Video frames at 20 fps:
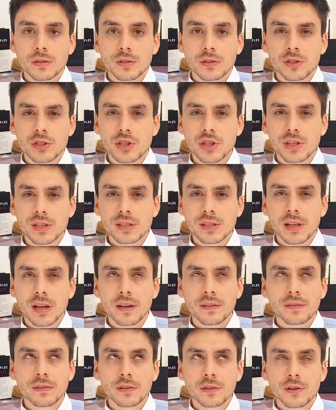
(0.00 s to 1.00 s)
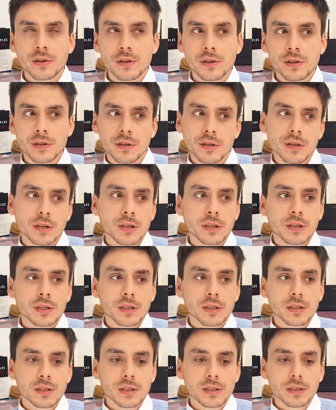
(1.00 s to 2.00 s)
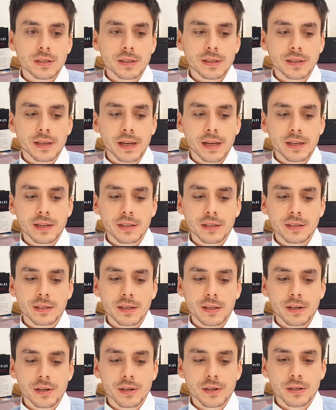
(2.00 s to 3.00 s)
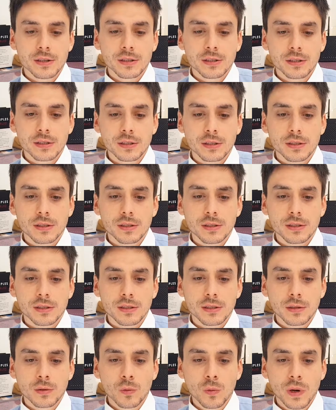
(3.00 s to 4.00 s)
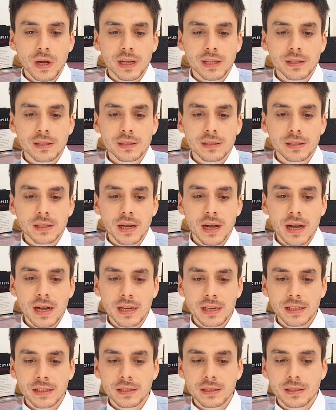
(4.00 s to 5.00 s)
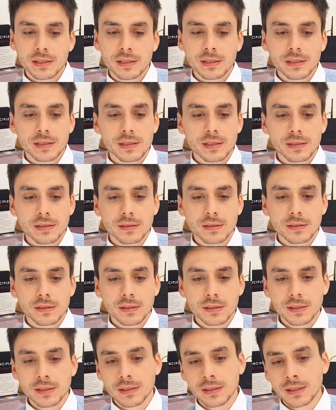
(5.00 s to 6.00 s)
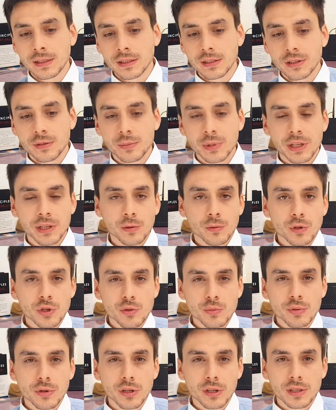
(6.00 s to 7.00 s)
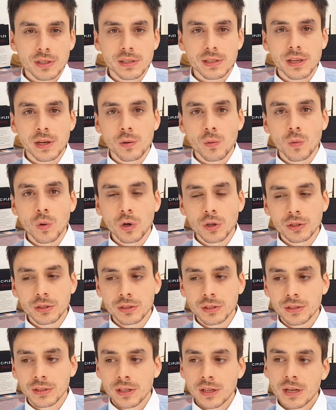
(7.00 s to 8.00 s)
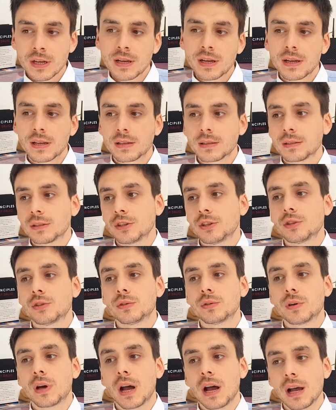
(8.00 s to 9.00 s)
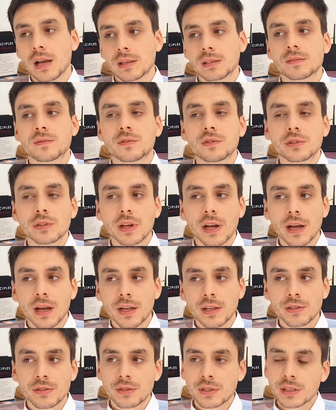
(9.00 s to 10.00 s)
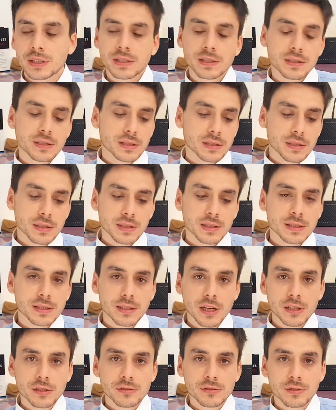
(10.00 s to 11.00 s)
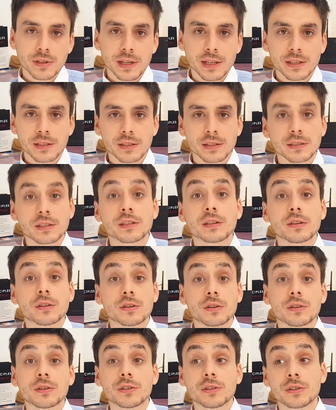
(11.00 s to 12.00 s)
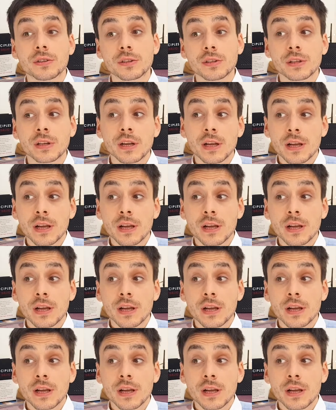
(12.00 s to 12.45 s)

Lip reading: Just after getting their weight and height and determining which products they want, you ask for the address, start creating the order,